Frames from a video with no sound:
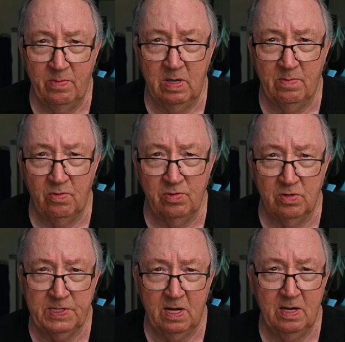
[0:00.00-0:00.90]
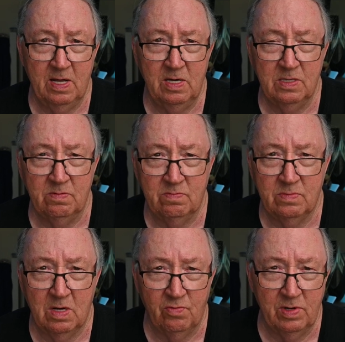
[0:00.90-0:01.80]
met my real estate agent,
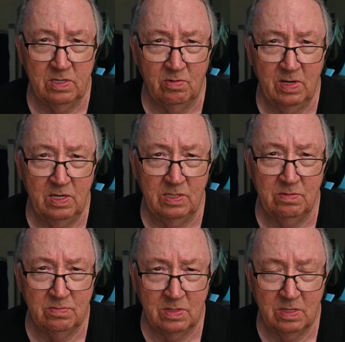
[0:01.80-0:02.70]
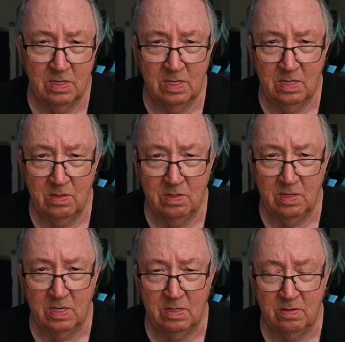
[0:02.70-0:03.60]
a rental agent,
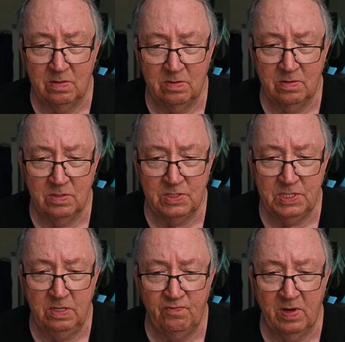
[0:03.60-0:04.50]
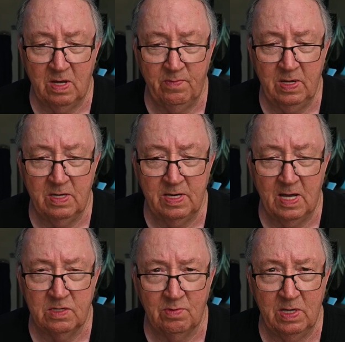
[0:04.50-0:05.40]
and she found me a
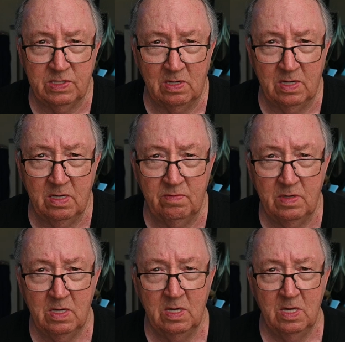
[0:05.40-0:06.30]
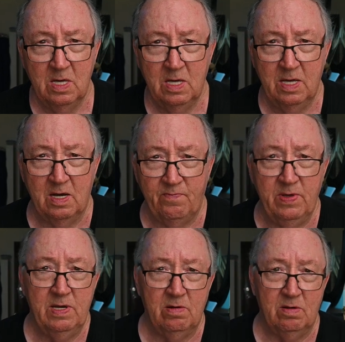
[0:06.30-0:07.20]
nice place to live, and I've
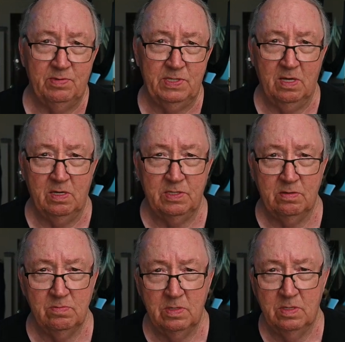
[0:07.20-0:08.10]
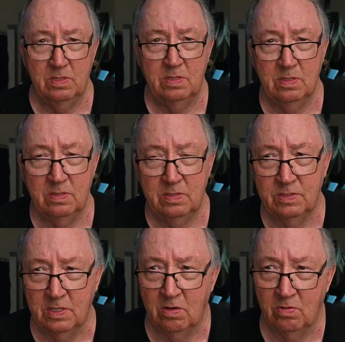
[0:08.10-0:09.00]
been here ever since.
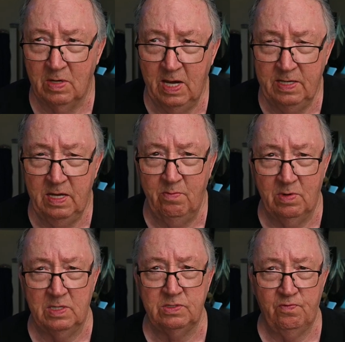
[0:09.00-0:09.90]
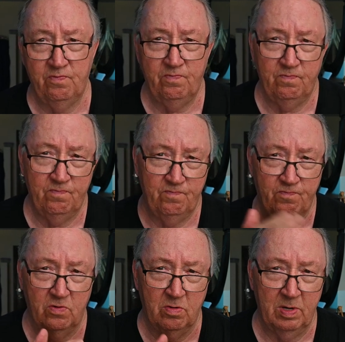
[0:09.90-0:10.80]
So 18 months
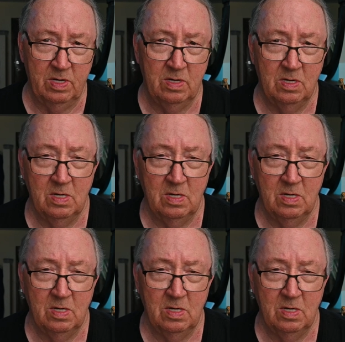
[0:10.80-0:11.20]
forward,